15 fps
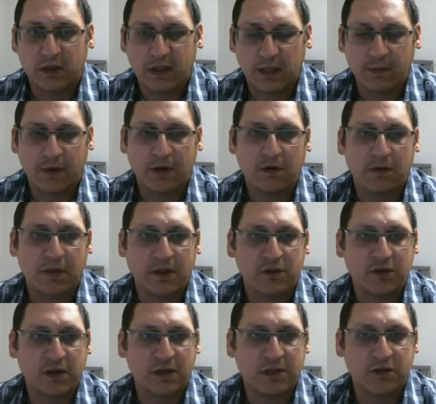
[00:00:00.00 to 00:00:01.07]
Let me know that
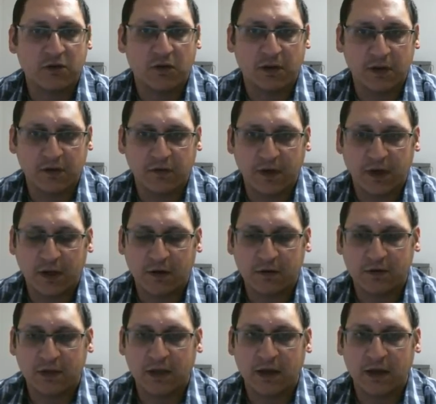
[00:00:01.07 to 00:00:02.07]
you guys enjoy these videos,